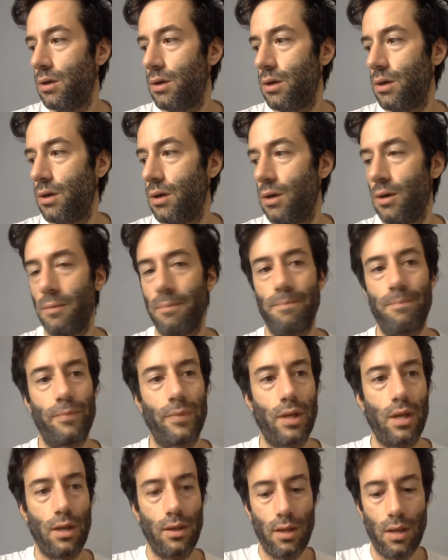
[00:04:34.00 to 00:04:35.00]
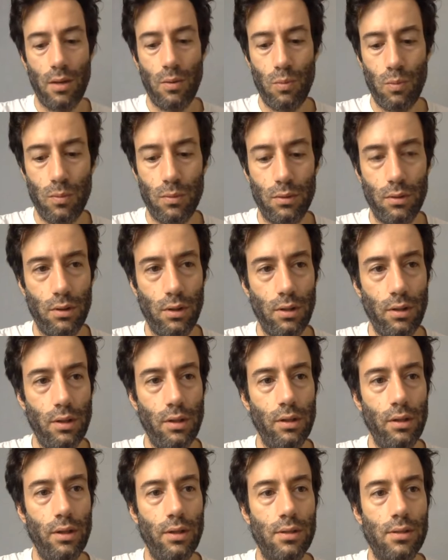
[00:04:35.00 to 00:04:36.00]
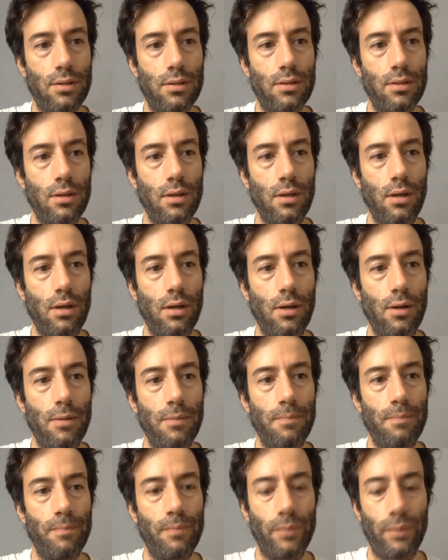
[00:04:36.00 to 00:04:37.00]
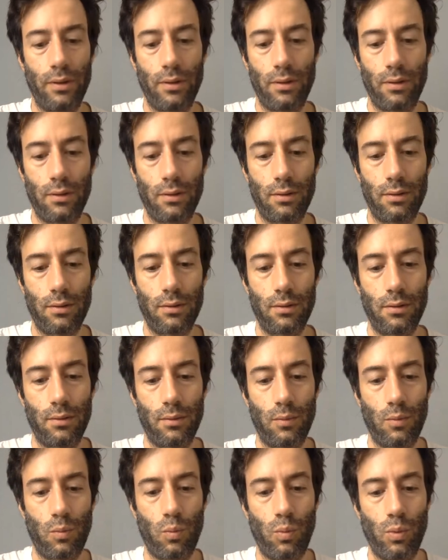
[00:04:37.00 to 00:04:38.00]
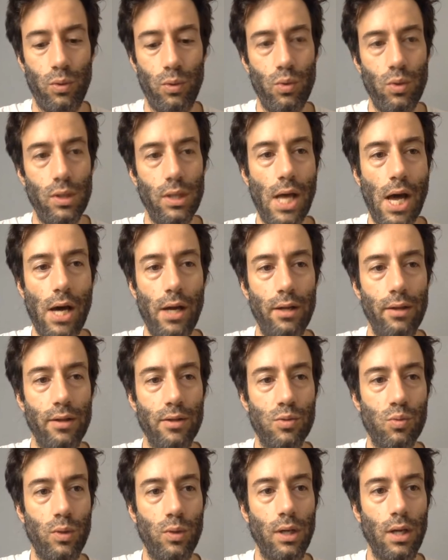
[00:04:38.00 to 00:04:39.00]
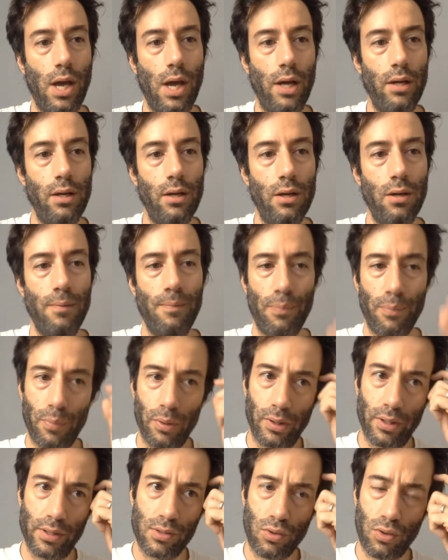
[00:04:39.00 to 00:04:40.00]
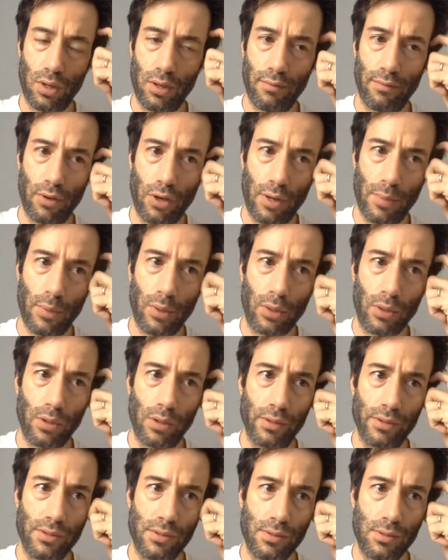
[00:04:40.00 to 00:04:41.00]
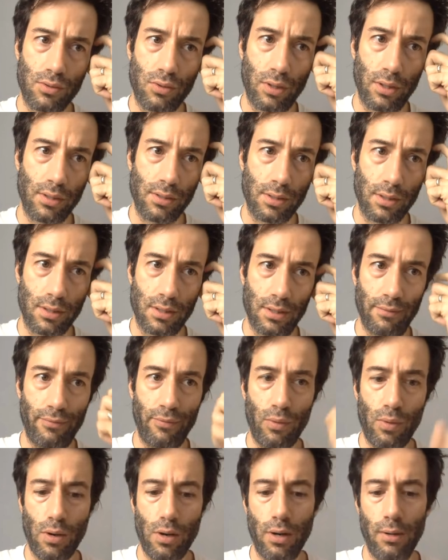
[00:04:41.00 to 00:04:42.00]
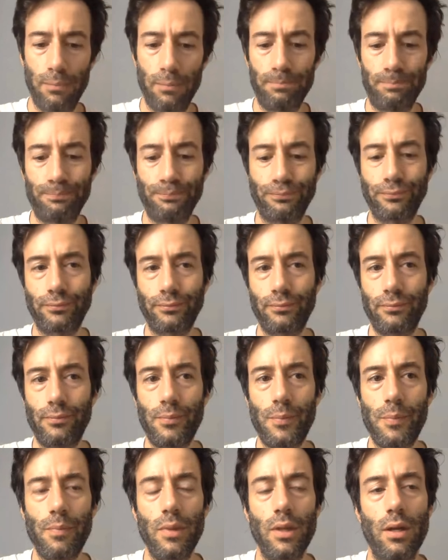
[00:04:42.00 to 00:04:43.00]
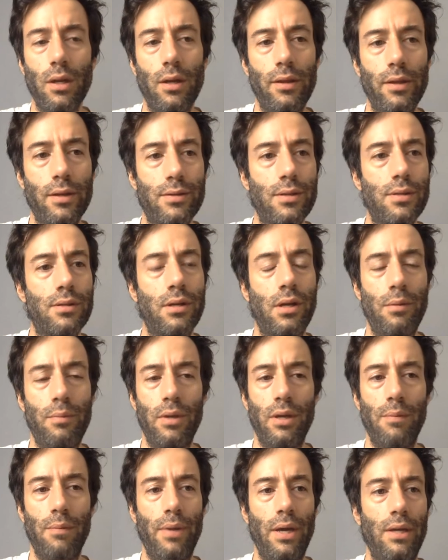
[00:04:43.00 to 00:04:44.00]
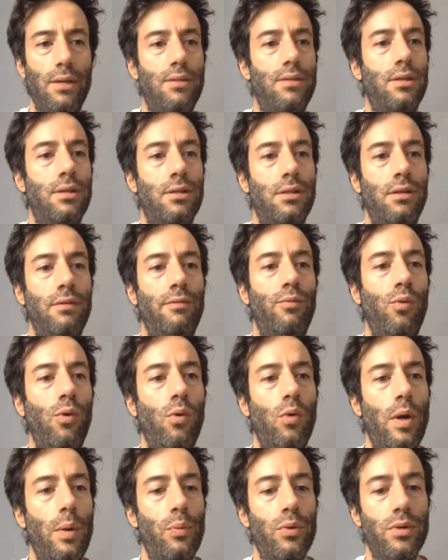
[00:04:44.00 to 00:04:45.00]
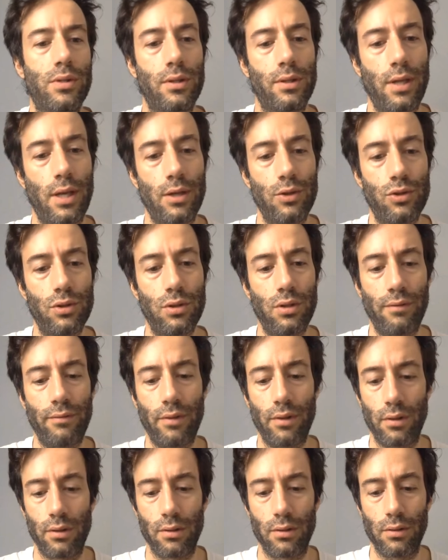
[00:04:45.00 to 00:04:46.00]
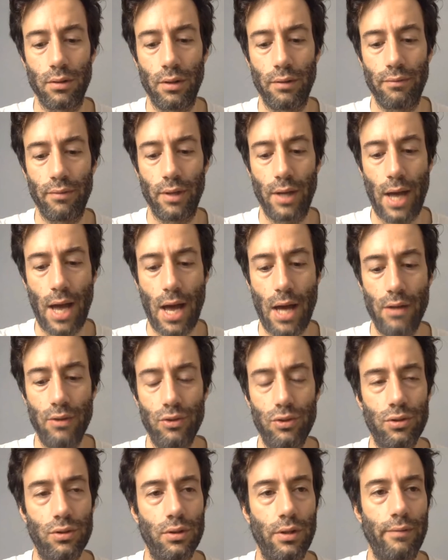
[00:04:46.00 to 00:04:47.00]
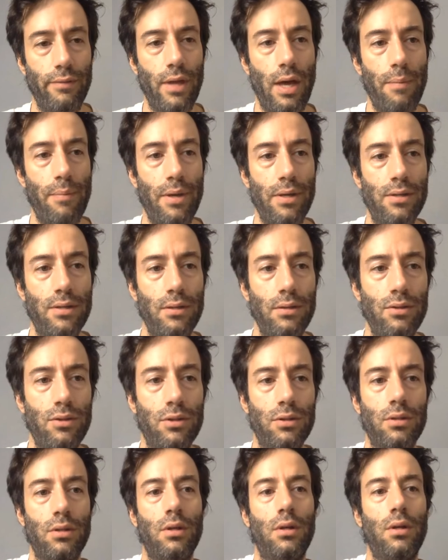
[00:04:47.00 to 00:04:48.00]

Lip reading: And then let's, we'll do a lot in this one line here, but let's create a variable called string64. This is going to be a Base64 representation of the hash of that message.